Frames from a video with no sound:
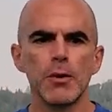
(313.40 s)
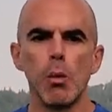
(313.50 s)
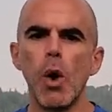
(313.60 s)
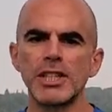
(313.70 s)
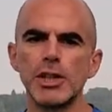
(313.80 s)

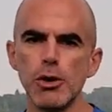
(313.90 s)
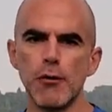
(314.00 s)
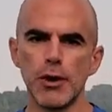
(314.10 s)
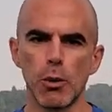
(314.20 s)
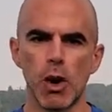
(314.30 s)
what to do
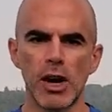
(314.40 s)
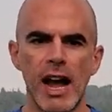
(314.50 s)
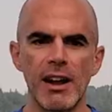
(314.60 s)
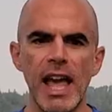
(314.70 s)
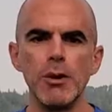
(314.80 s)
for your
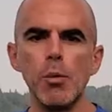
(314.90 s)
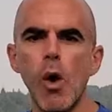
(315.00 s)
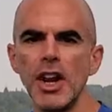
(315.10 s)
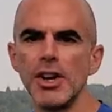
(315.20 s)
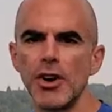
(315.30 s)
workout and
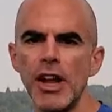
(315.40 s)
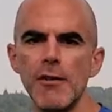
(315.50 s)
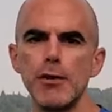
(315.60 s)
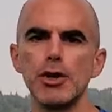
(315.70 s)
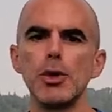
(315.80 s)
wonder
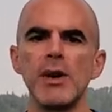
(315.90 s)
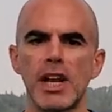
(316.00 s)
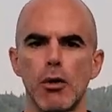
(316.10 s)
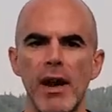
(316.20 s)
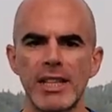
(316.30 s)
if you're doing it
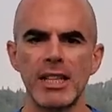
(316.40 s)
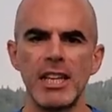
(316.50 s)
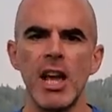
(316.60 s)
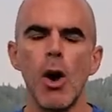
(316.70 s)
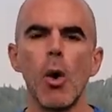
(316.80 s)

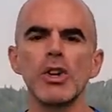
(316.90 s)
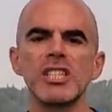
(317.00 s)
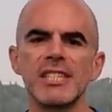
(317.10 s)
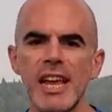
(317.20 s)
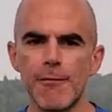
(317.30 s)
correctly or
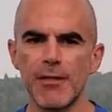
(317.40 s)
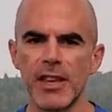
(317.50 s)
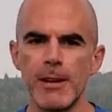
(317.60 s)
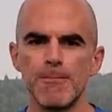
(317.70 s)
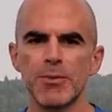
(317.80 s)

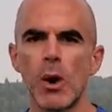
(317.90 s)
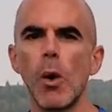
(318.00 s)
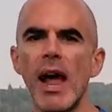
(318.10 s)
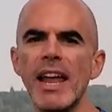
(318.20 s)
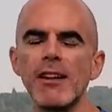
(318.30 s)
safely
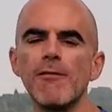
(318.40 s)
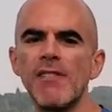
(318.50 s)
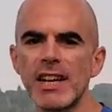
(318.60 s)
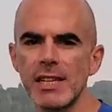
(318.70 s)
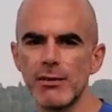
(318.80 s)
and
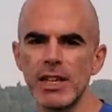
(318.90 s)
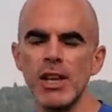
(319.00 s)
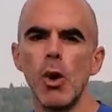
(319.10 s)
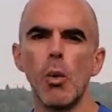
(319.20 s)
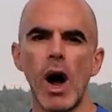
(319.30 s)
effectively
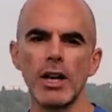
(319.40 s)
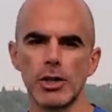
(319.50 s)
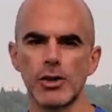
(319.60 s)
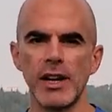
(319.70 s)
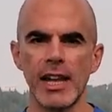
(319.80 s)
while you're
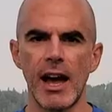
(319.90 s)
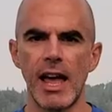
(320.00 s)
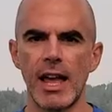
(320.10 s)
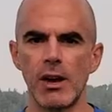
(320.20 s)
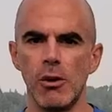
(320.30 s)
training out
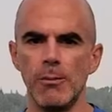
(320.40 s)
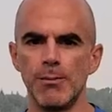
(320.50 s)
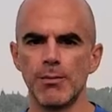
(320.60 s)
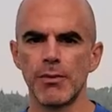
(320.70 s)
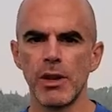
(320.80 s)
at home.
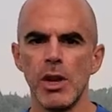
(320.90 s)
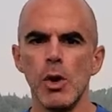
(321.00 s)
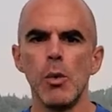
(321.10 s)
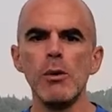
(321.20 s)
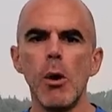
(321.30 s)

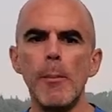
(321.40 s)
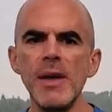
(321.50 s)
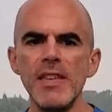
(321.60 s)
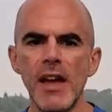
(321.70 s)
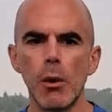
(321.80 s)
We will
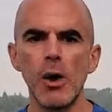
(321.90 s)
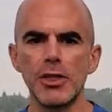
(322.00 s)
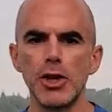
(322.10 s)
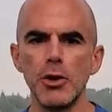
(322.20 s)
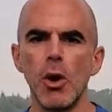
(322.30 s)
be there
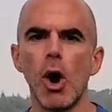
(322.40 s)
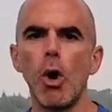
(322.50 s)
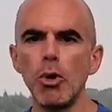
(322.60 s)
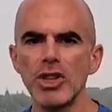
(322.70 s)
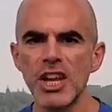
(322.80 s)
with you,
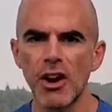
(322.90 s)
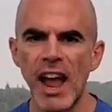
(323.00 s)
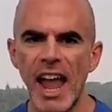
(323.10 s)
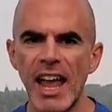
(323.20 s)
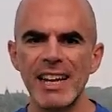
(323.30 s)
holding your
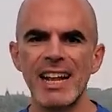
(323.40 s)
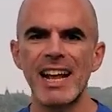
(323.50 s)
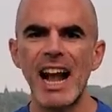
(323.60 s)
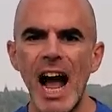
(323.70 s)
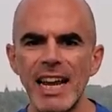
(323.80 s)
hand,
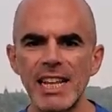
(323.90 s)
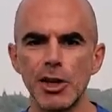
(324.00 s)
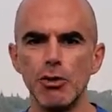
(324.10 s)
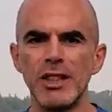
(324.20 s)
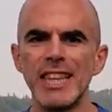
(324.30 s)
guiding
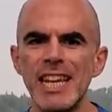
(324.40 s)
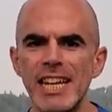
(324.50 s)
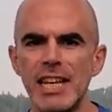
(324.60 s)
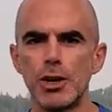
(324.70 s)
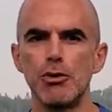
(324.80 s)
you,
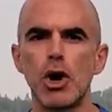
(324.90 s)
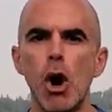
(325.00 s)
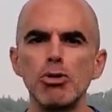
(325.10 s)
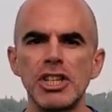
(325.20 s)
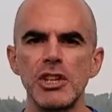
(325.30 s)
leading you,
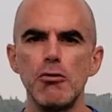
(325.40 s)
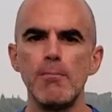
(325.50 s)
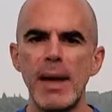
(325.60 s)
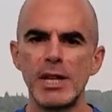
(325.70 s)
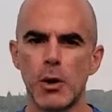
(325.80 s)
coaching you,
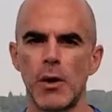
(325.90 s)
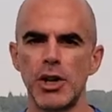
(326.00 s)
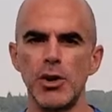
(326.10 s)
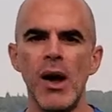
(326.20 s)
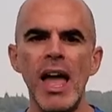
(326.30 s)
mentoring
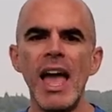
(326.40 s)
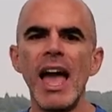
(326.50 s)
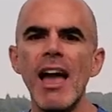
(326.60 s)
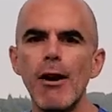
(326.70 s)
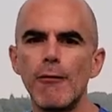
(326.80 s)
you
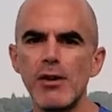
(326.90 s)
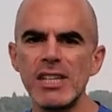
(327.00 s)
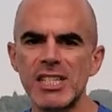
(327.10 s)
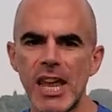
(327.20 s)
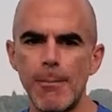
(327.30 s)
every
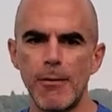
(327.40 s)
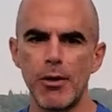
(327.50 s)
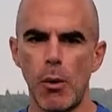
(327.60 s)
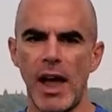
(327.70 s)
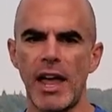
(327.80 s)
step of
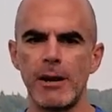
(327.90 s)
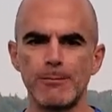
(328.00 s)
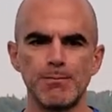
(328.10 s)
the way,